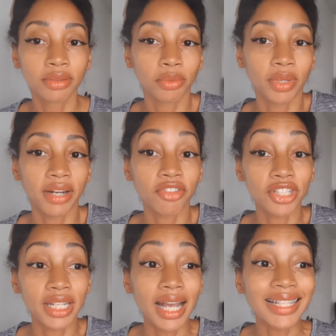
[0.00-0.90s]

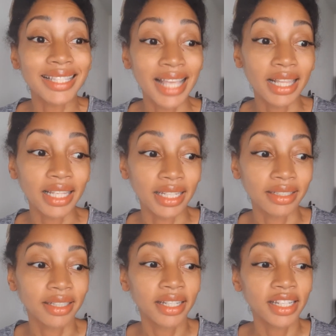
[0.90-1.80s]
whatever's not
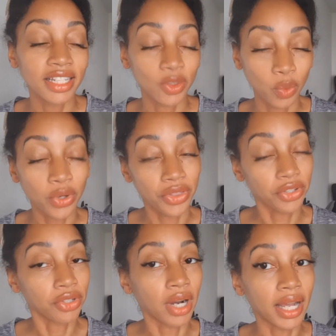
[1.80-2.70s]
selling is worth a
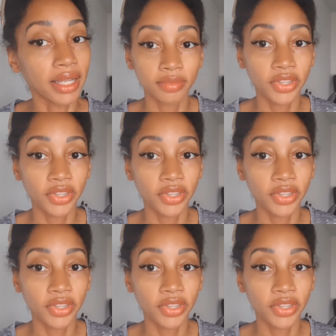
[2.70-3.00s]
try.